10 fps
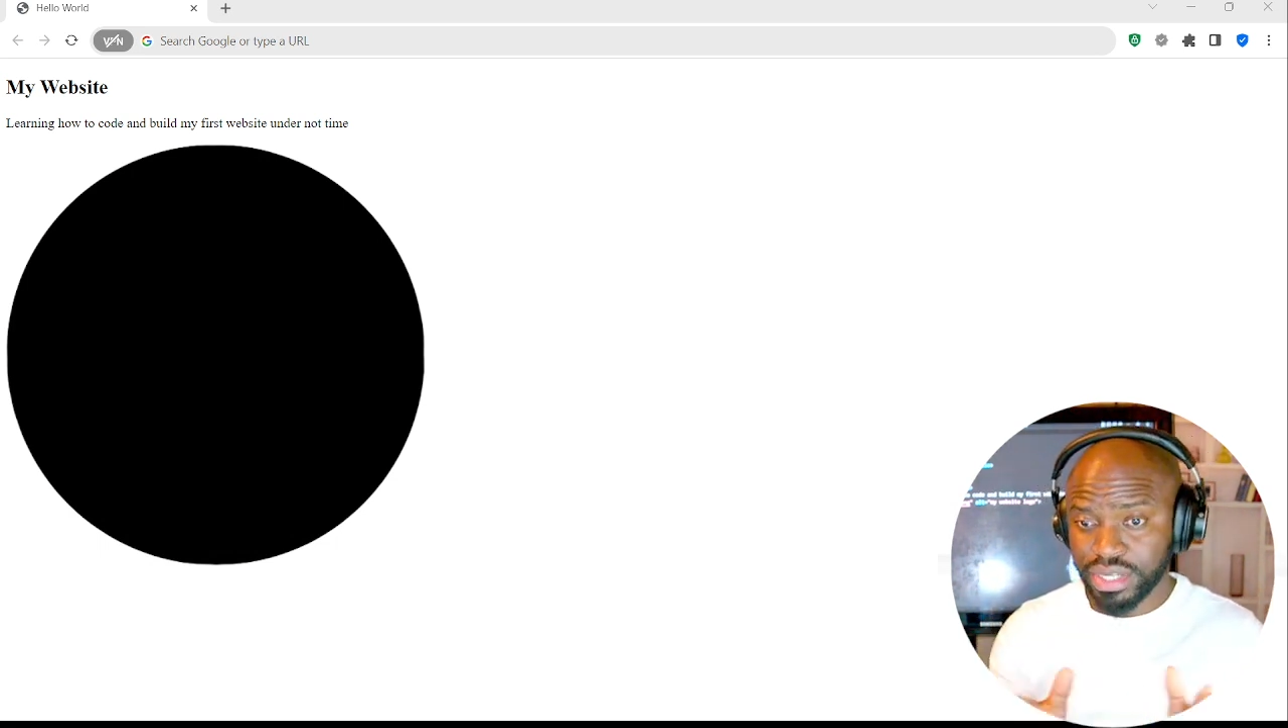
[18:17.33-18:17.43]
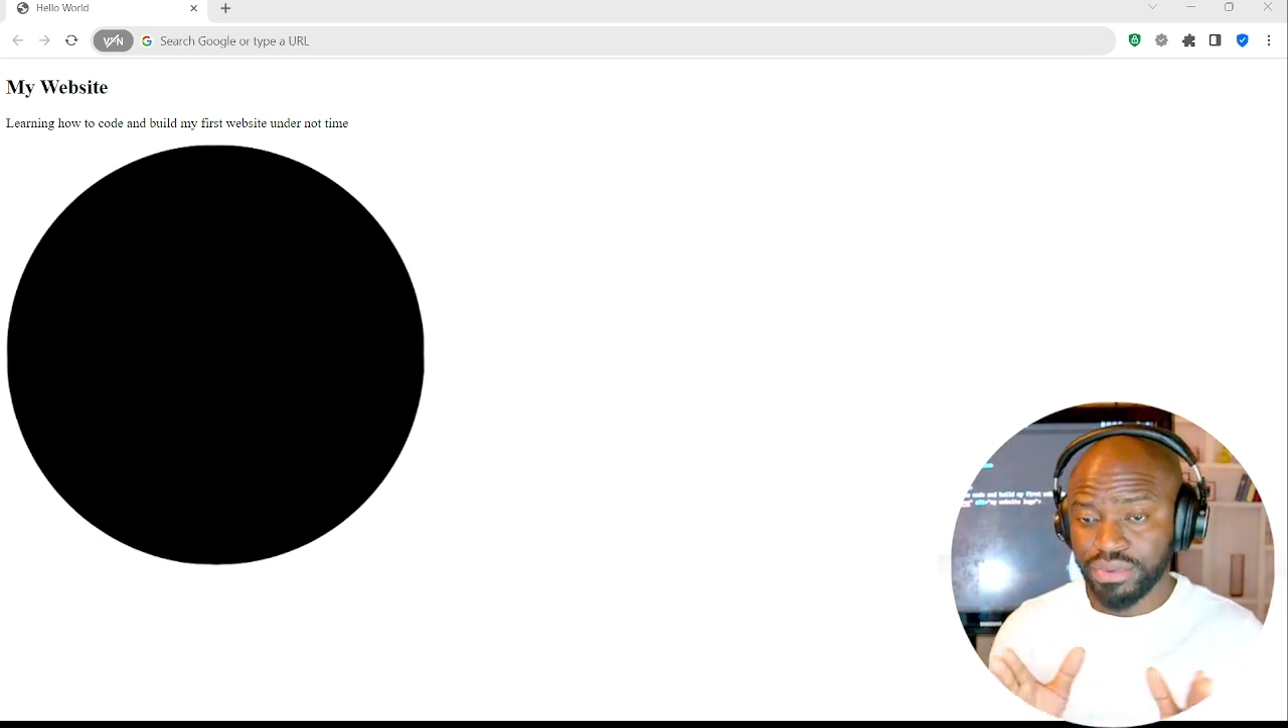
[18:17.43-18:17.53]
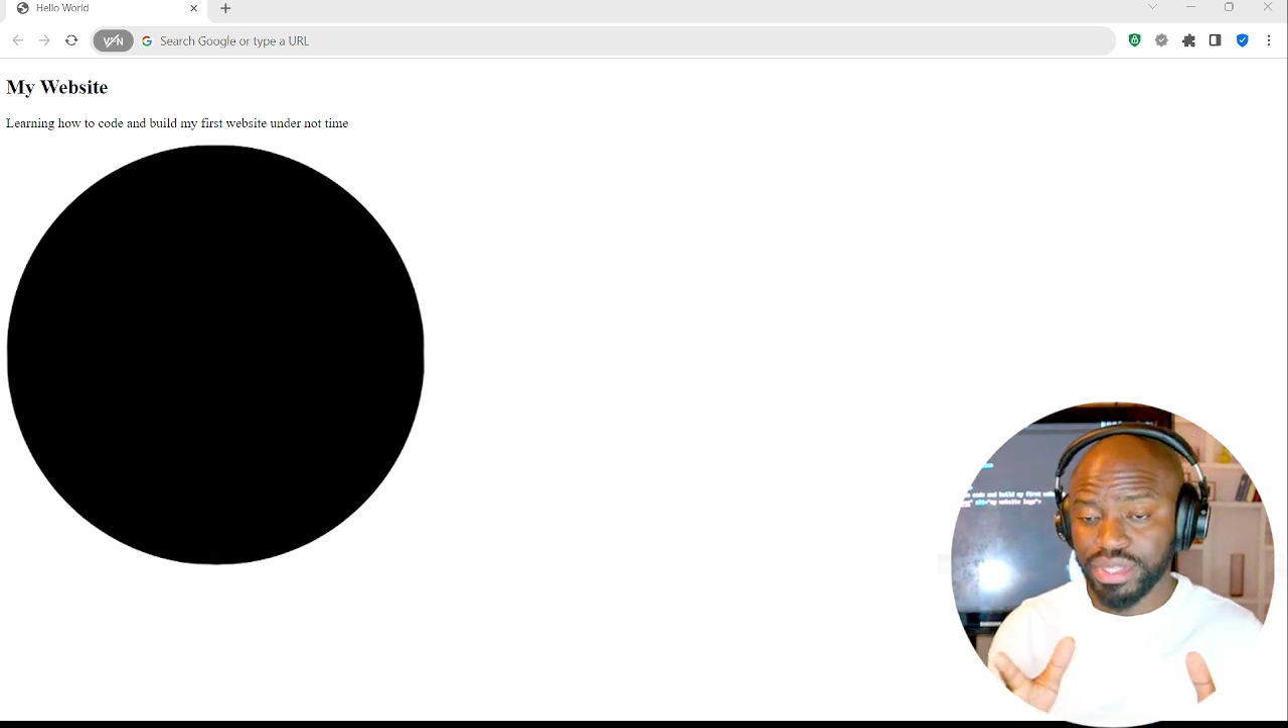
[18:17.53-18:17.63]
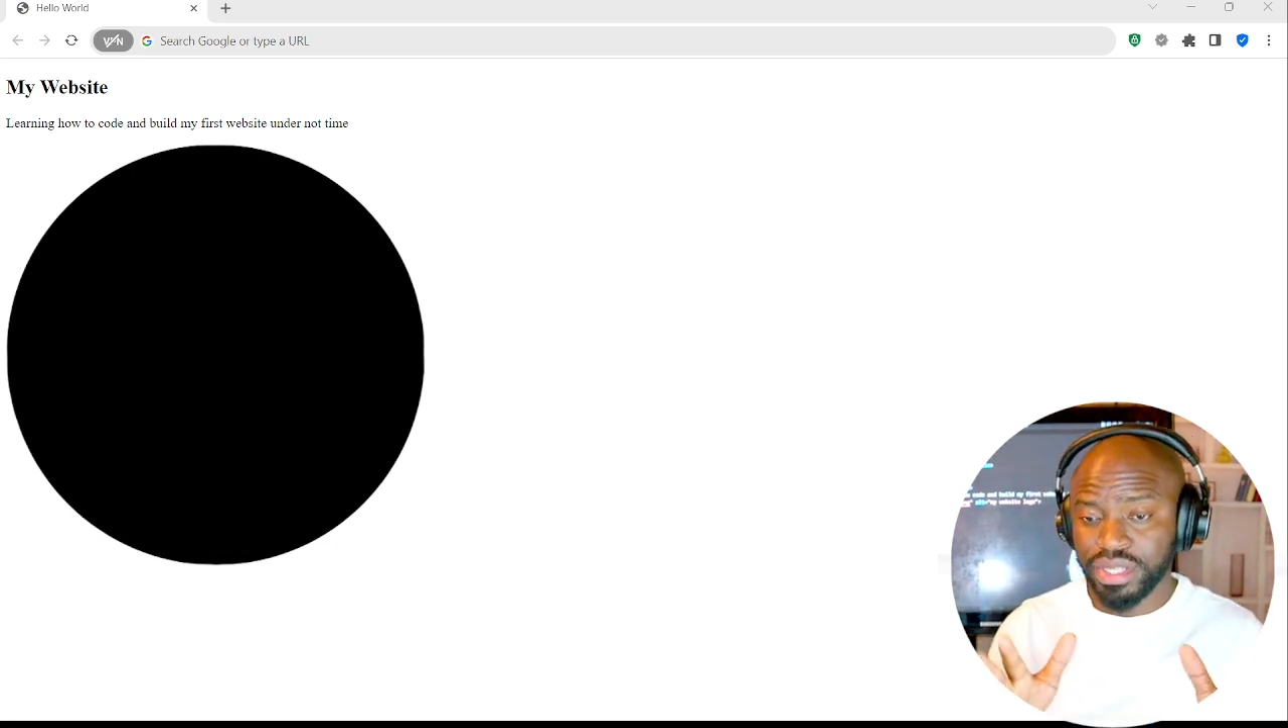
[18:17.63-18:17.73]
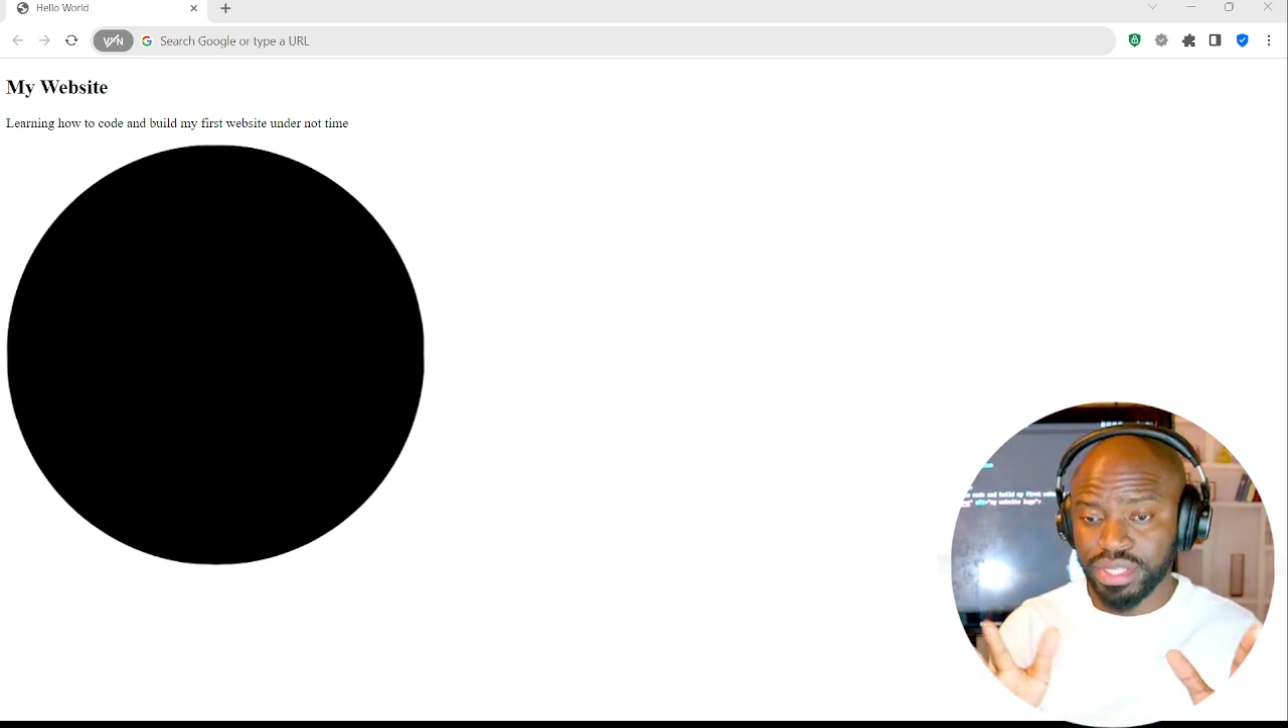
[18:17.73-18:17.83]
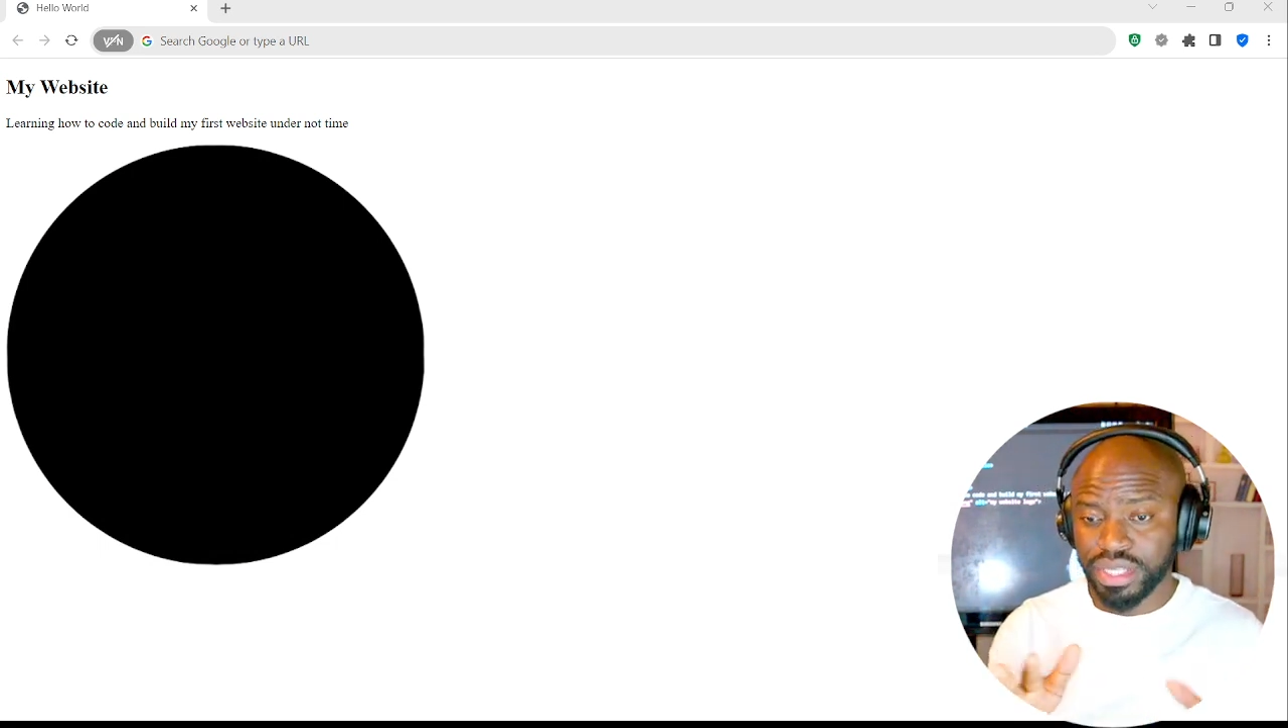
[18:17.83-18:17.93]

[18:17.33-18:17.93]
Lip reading: within the